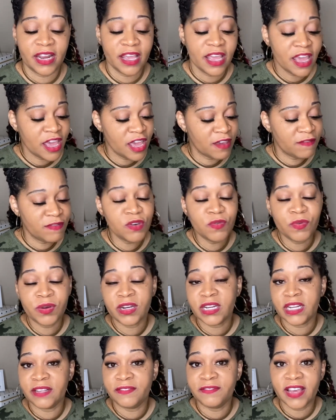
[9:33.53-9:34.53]
If you want to
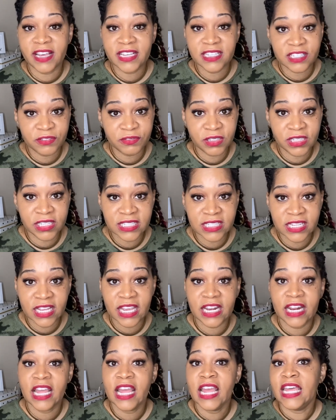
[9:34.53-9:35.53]
invest in real estate,
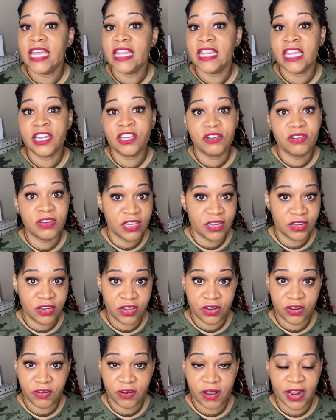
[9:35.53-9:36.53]
then you need good
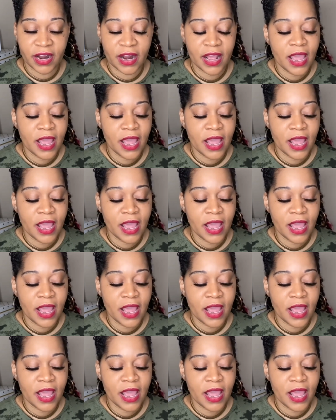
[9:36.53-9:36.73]
credit.